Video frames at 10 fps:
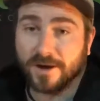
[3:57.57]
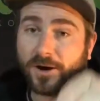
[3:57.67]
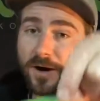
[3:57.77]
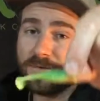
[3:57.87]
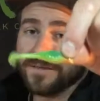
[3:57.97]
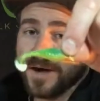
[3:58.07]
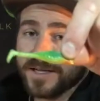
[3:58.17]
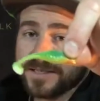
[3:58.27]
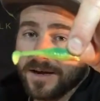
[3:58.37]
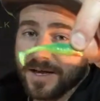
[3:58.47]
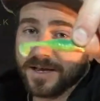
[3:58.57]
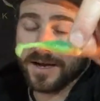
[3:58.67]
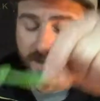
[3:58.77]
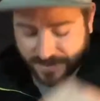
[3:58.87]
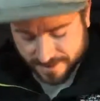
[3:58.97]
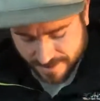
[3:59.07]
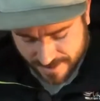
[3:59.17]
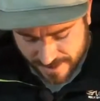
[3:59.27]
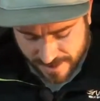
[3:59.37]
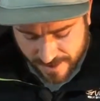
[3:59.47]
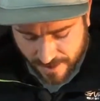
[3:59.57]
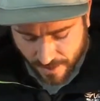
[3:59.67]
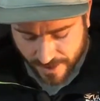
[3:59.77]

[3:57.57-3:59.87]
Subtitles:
hot fire tiger, or